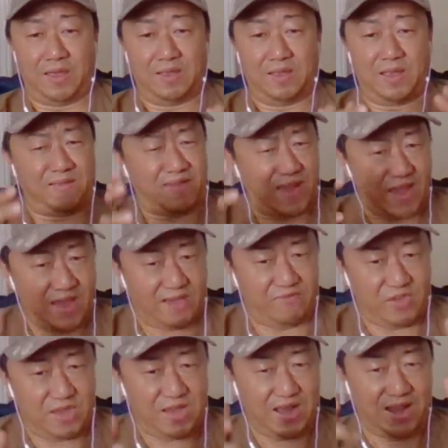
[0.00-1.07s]
And it's
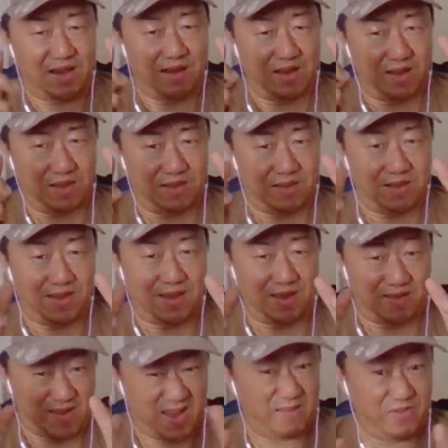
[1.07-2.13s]
heavy, and
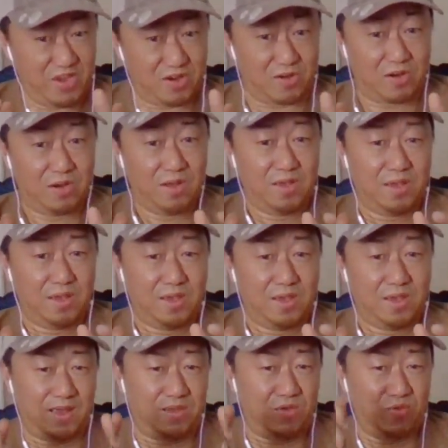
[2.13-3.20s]
it's heavier,
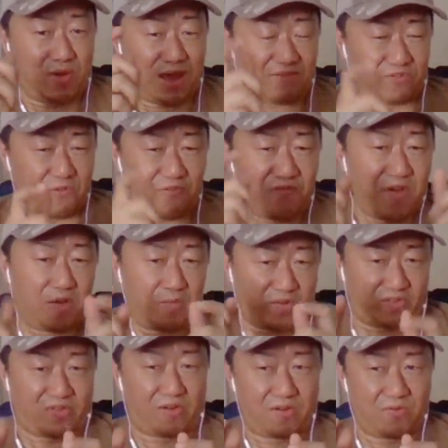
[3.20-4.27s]
and you have to
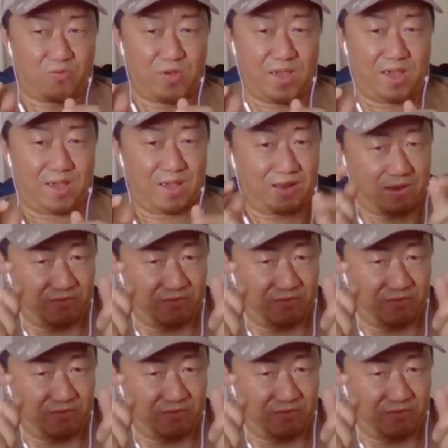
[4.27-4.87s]
film a certain way.